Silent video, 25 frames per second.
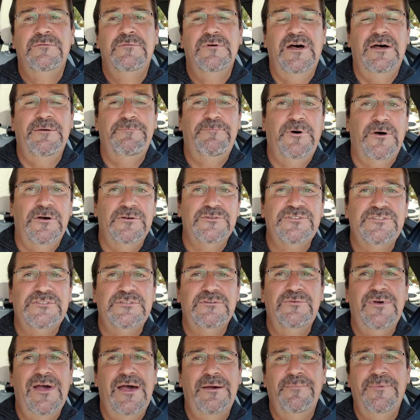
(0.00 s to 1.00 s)
opposed
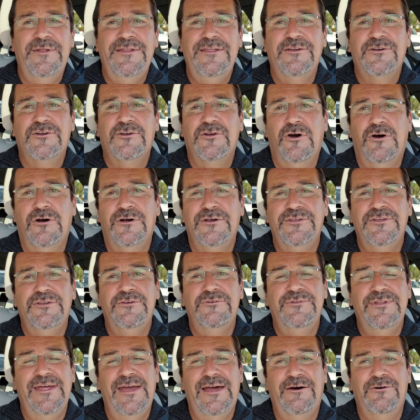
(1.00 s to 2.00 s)
to how many are calling you
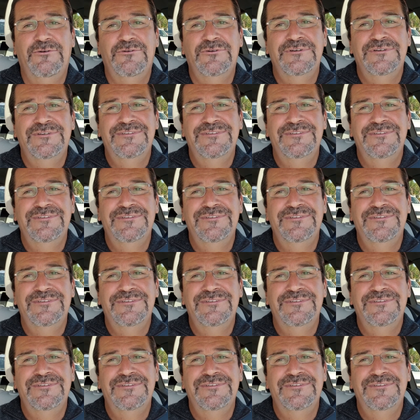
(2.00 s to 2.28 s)
now.